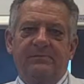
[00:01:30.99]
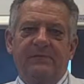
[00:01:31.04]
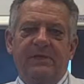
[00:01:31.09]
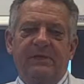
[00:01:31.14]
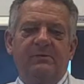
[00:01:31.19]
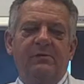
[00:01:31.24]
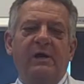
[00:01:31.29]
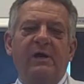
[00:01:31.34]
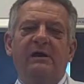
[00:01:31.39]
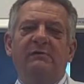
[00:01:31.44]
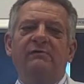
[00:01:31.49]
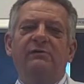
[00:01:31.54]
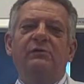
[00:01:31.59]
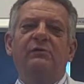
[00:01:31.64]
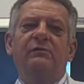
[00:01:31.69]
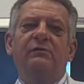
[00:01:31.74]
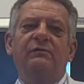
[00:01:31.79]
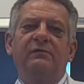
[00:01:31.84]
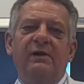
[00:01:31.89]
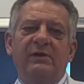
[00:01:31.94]
It will have
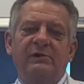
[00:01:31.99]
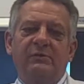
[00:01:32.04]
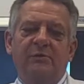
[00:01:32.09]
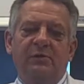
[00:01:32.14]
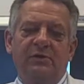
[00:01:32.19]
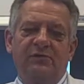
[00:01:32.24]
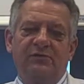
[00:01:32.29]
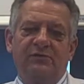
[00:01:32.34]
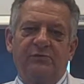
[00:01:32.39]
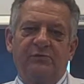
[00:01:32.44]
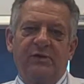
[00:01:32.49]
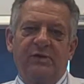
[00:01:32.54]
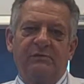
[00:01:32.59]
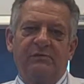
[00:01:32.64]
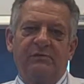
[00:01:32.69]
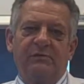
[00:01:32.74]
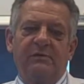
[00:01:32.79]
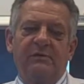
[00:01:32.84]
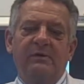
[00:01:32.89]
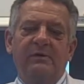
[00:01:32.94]
no effect
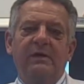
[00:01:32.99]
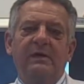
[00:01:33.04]
whatsoever.